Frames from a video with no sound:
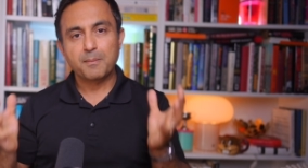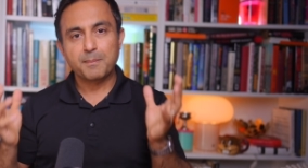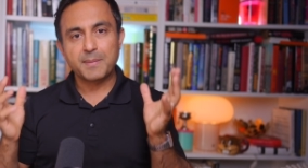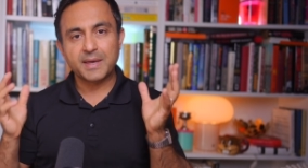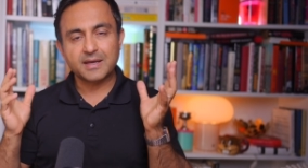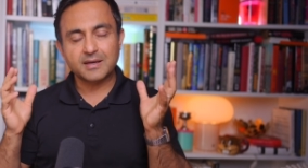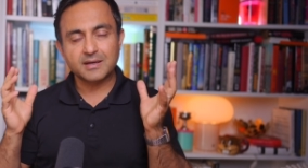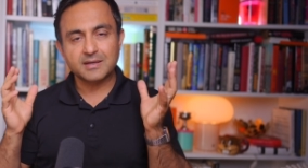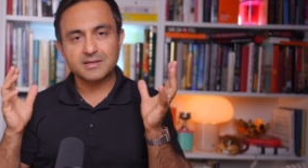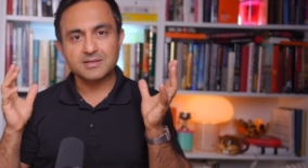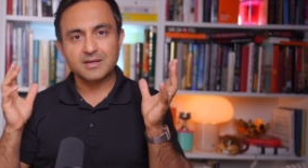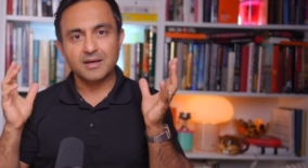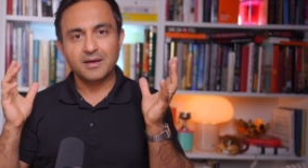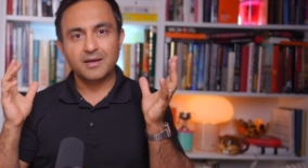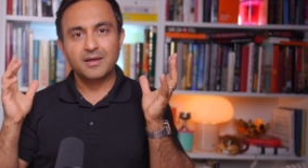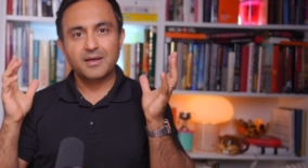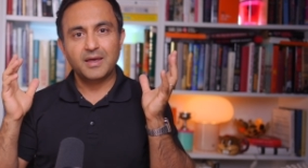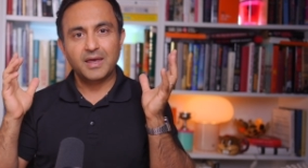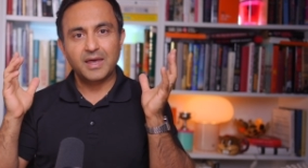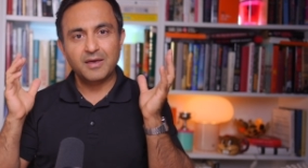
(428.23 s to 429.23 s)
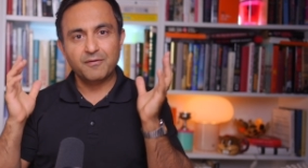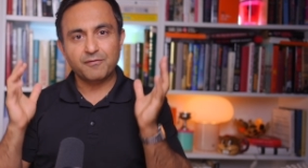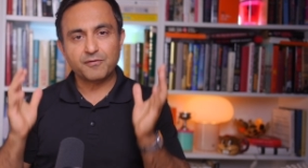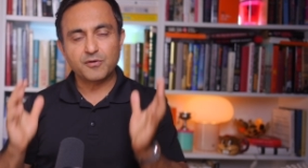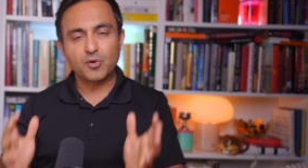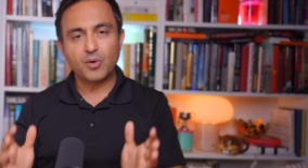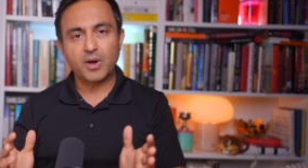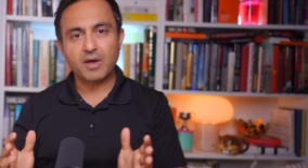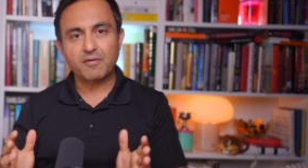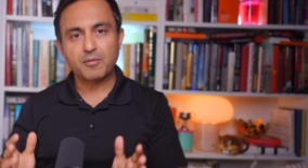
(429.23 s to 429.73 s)
because
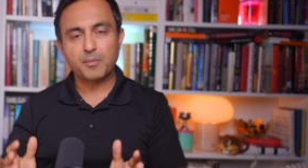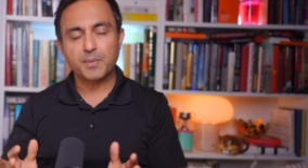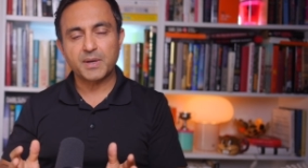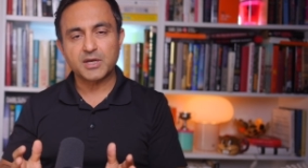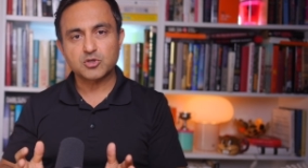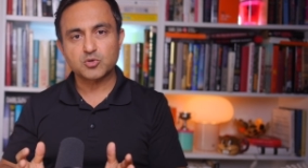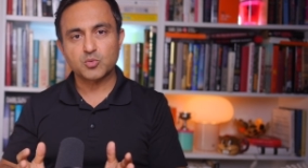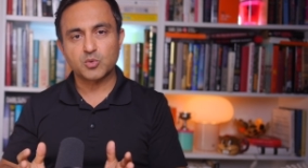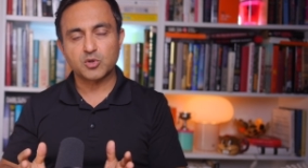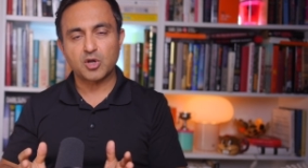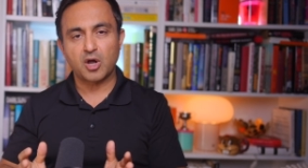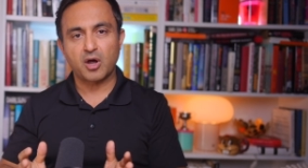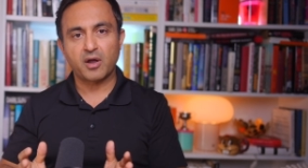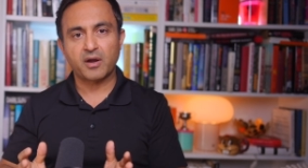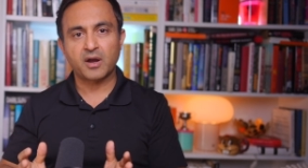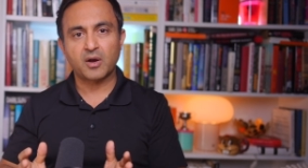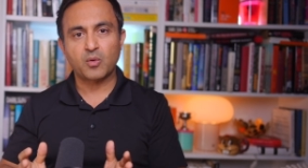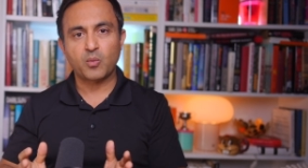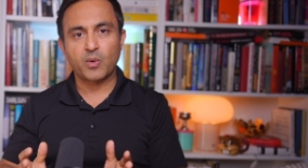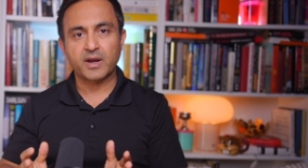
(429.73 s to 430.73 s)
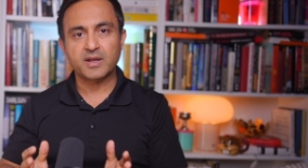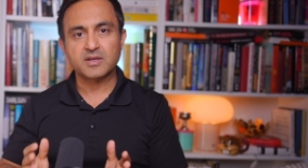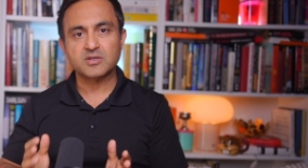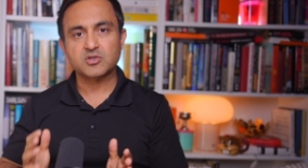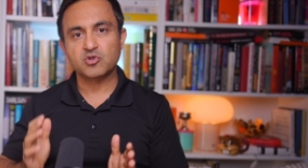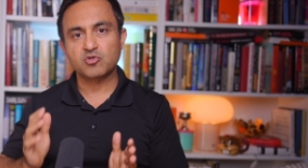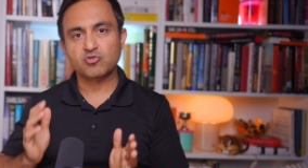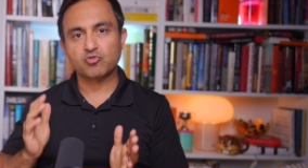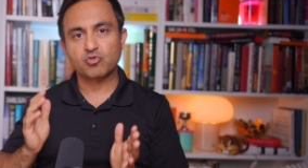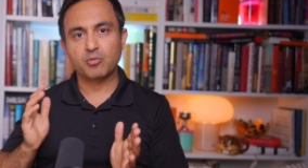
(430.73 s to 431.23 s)
if you have a patient with cauda equina
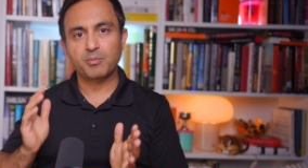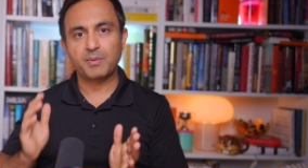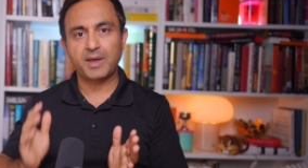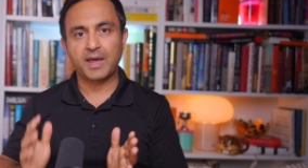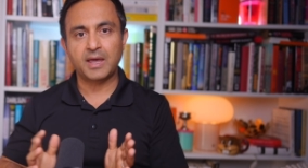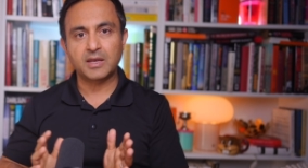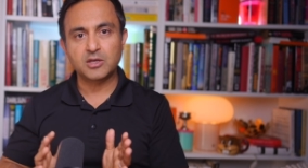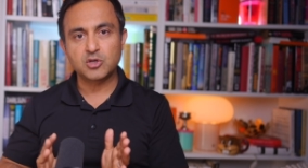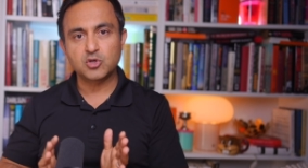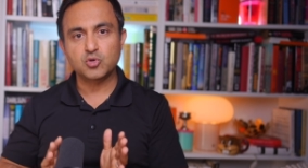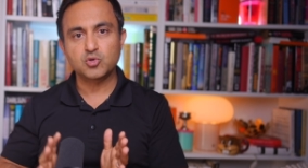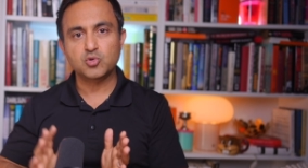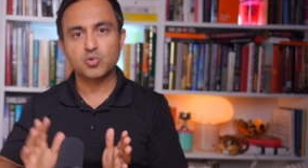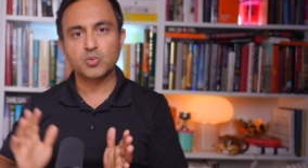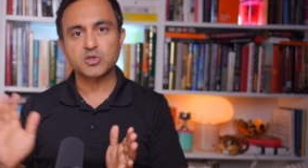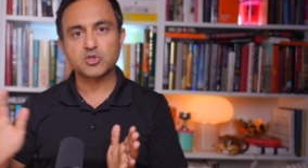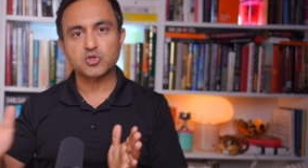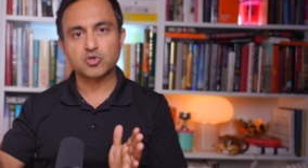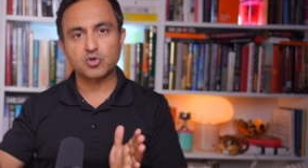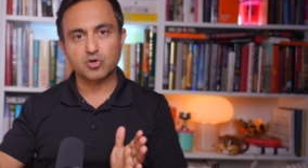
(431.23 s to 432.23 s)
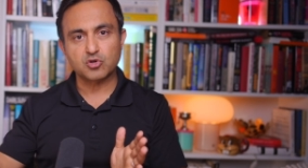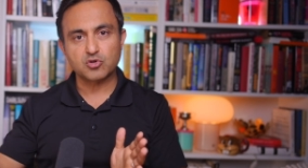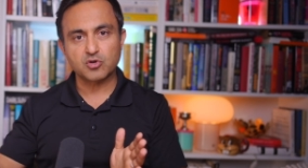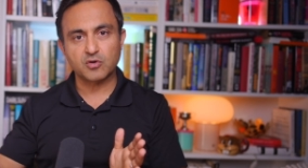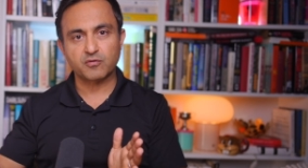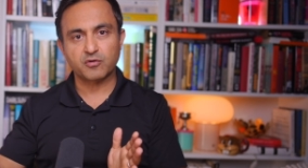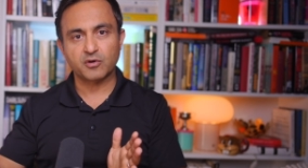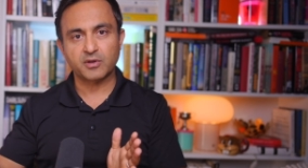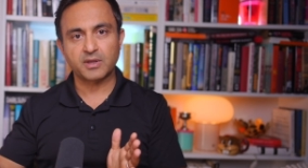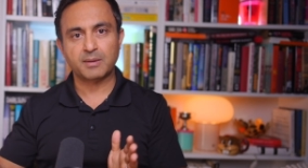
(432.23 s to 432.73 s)
syndrome and you do a
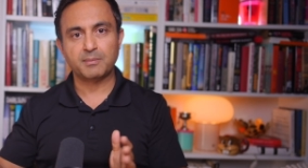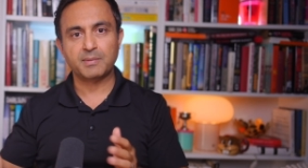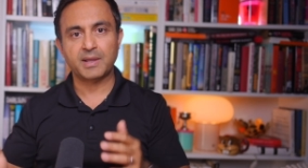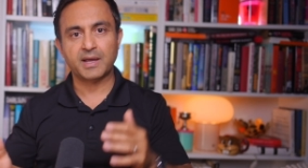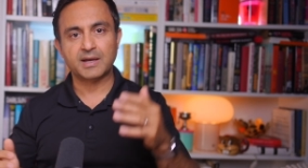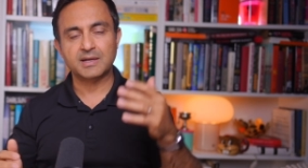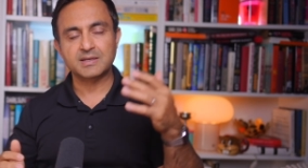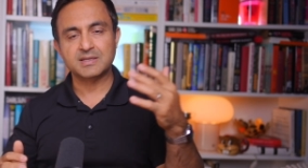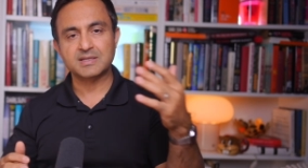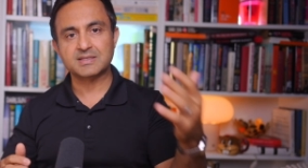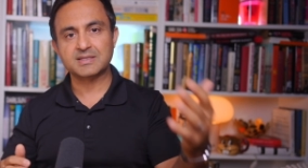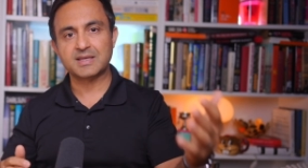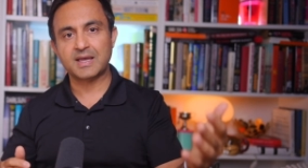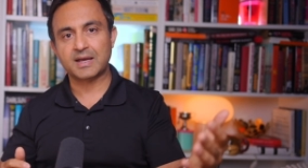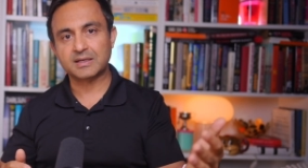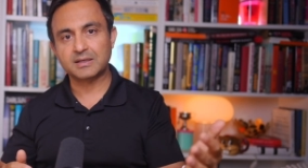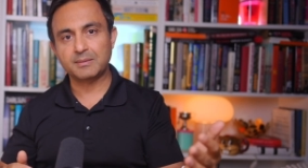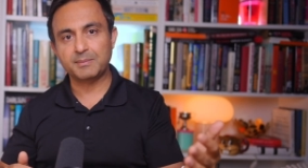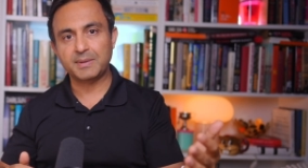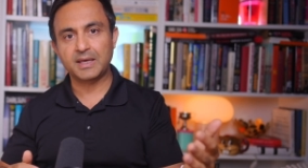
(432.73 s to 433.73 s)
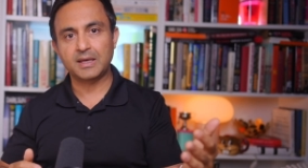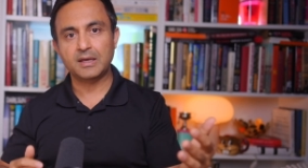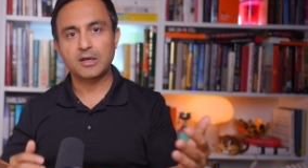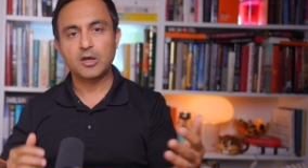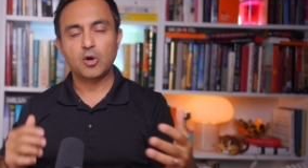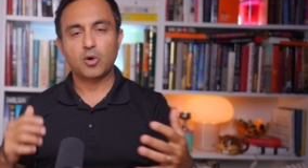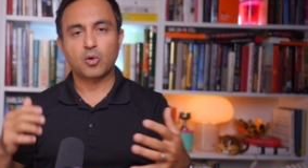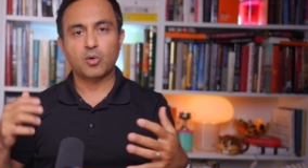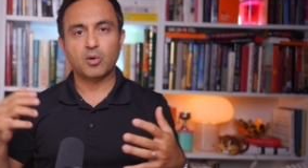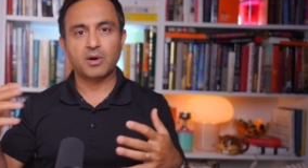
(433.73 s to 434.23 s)
surgery for them, like a discectomy
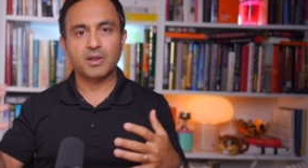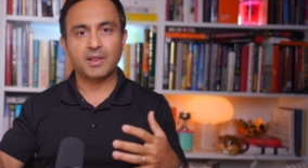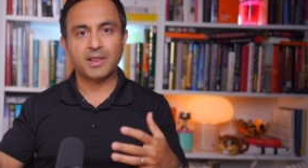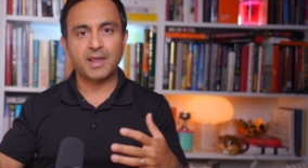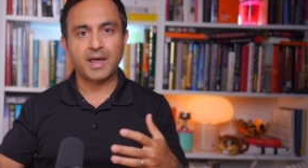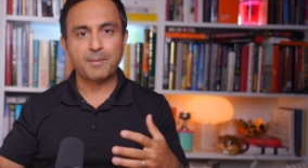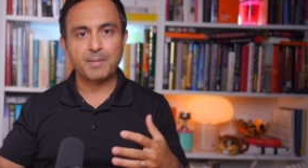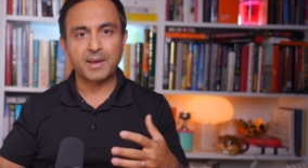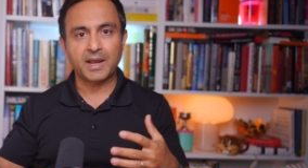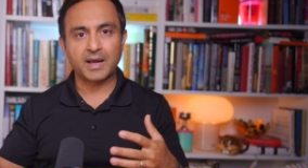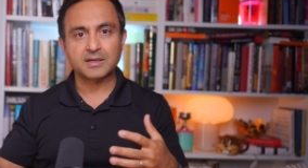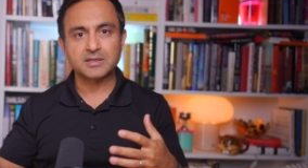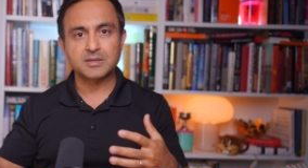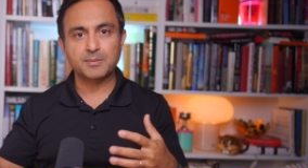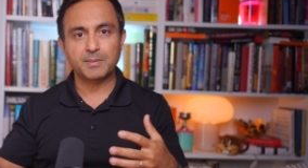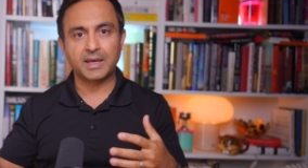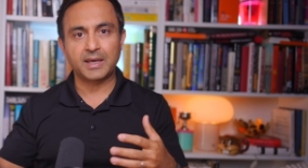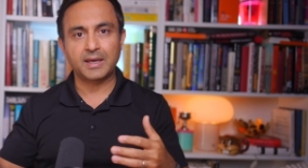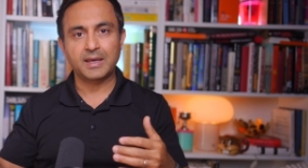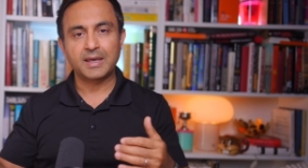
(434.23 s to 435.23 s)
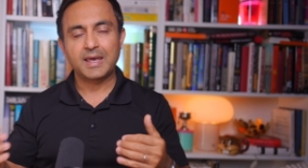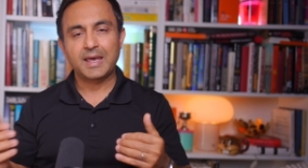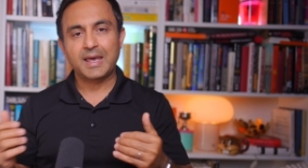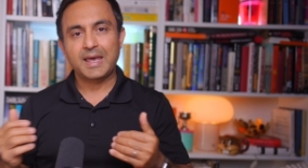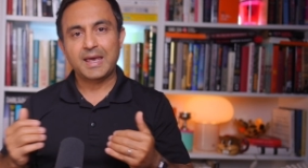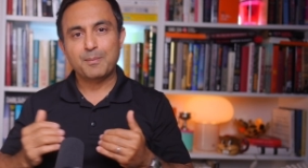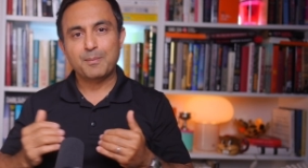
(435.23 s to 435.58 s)
or a laminectomy,